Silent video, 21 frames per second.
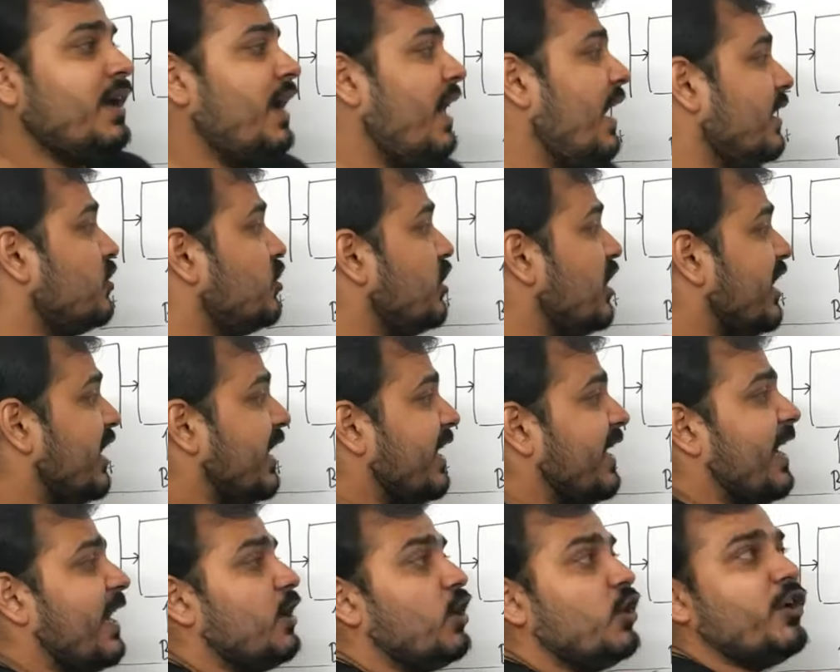actually
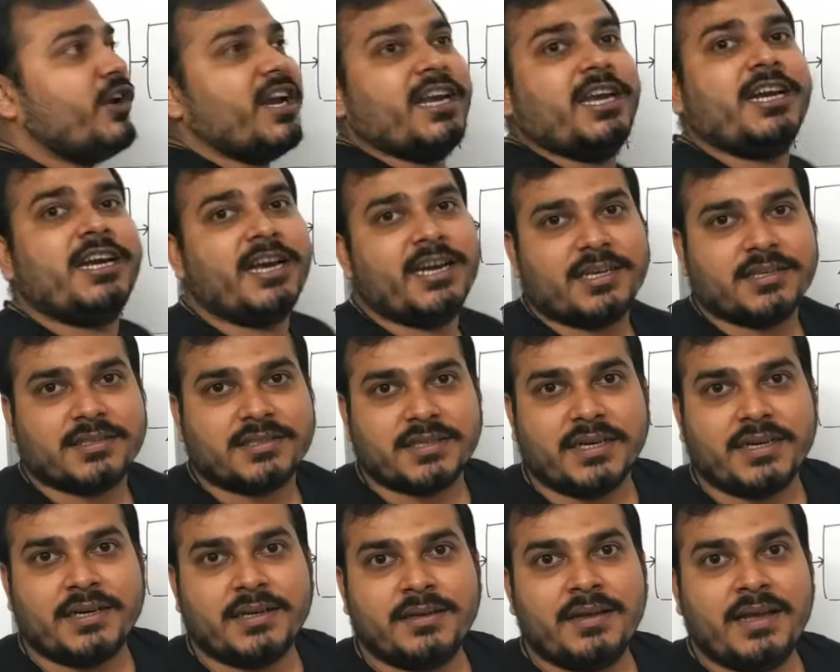create a training data
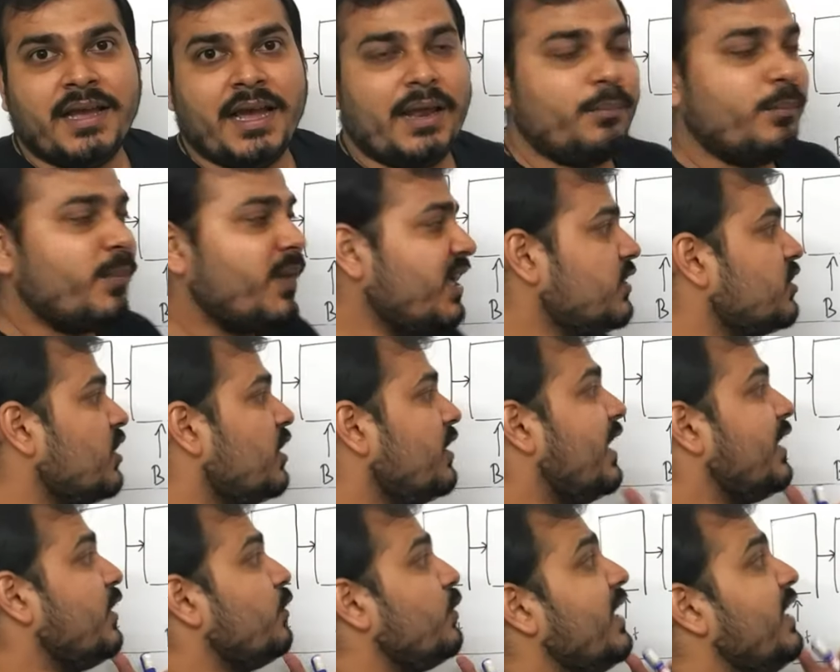set and based on
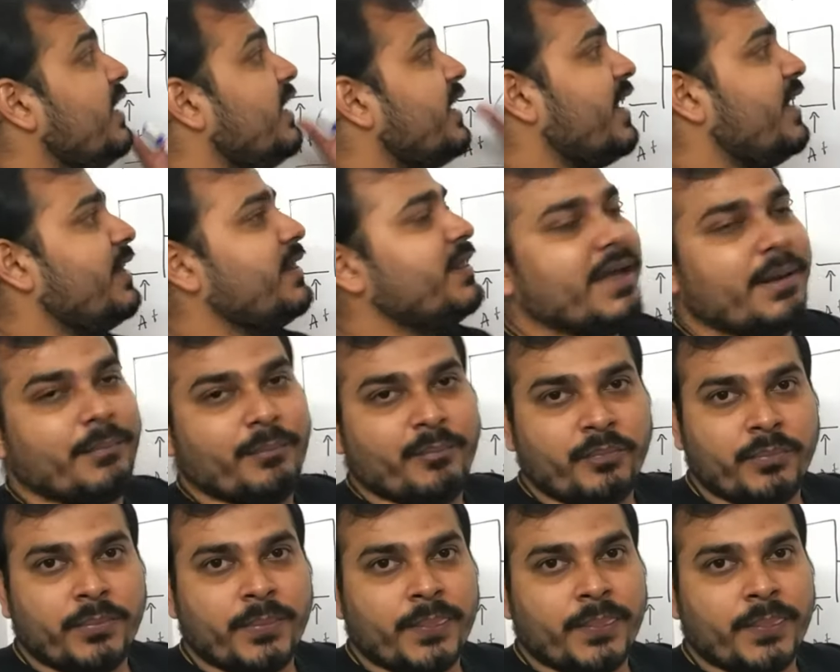that you can train them